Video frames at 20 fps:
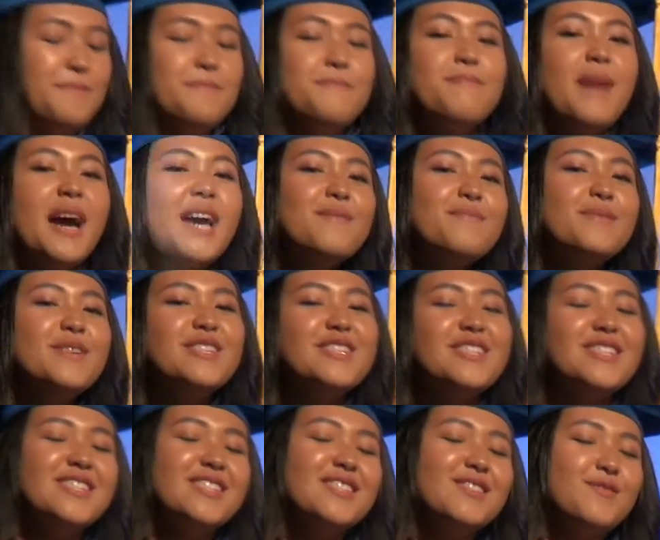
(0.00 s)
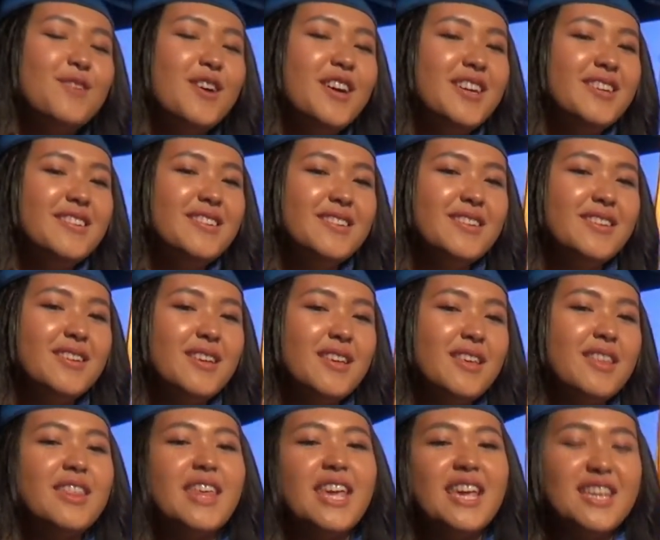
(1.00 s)
My PGD squad,
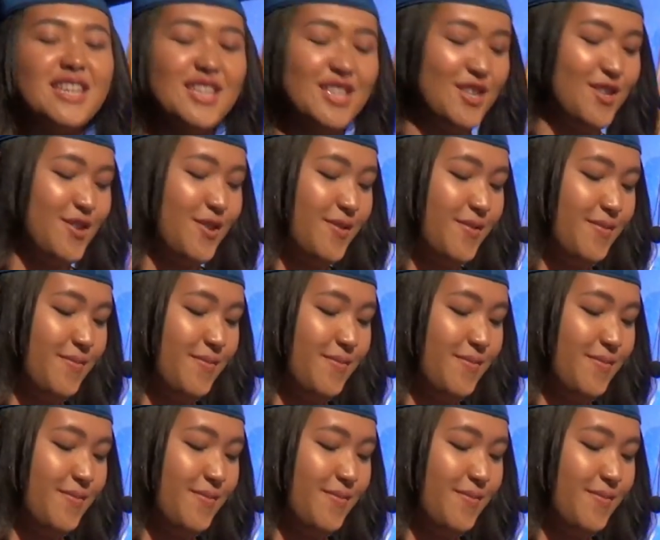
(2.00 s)
thank you.